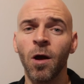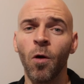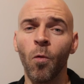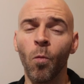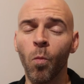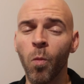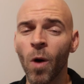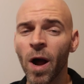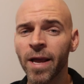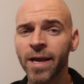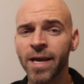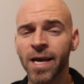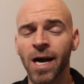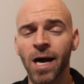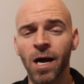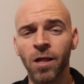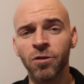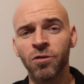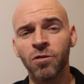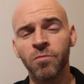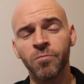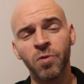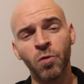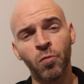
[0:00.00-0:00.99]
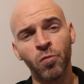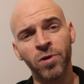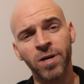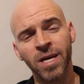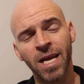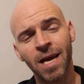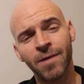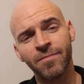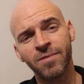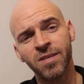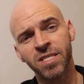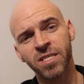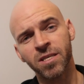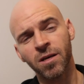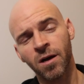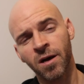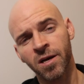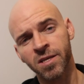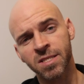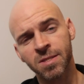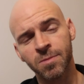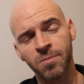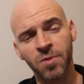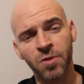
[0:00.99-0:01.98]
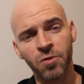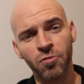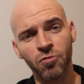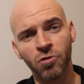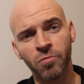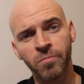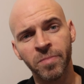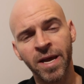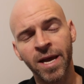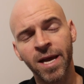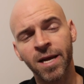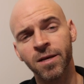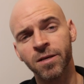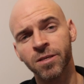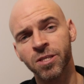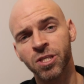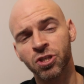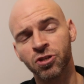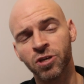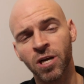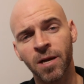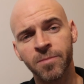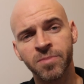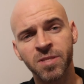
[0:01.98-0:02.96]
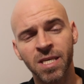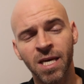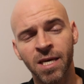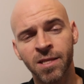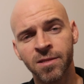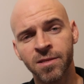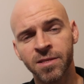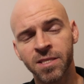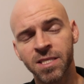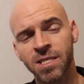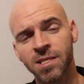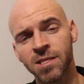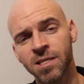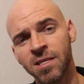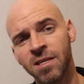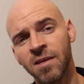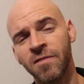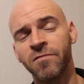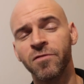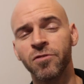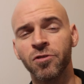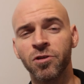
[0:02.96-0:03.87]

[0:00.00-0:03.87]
white collar, but we're going to have these awesome throwback stripes on the sleeve.